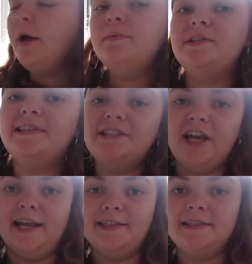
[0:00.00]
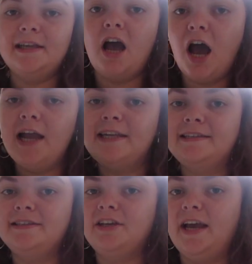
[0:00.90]
I would suggest, highly
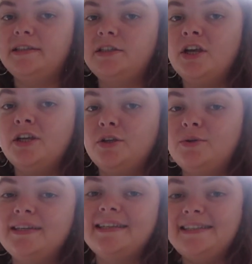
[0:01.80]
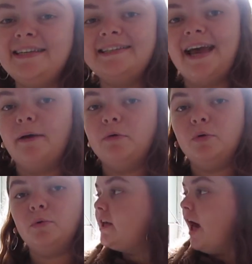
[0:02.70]
suggest, using a tea
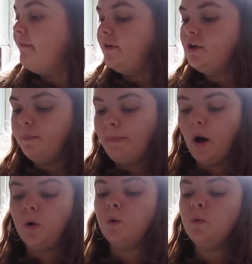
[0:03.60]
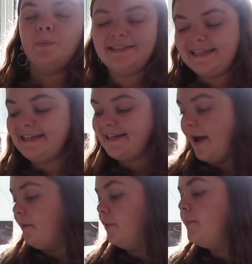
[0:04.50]
towel. Cover your bowl with tea
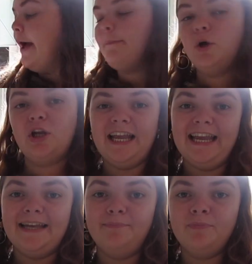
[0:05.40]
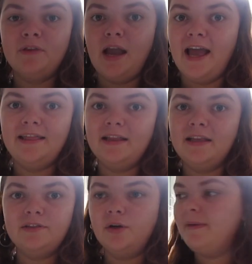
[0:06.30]
towel and put it in, and then there's no